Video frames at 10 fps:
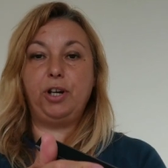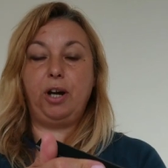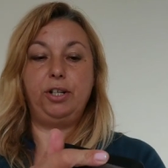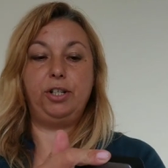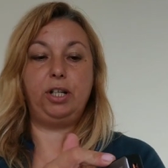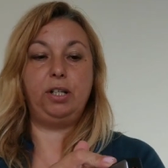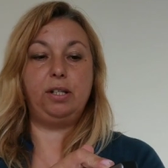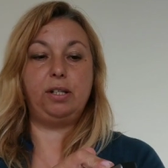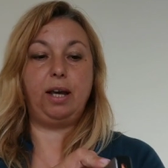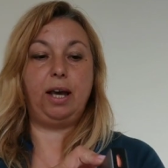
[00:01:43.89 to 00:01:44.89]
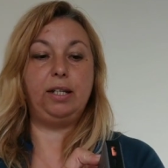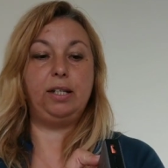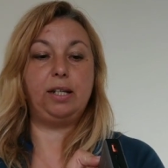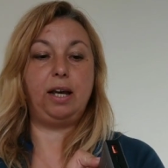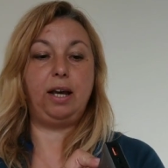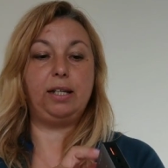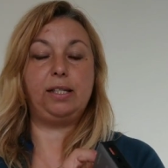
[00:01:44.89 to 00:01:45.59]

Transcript: charges and uh,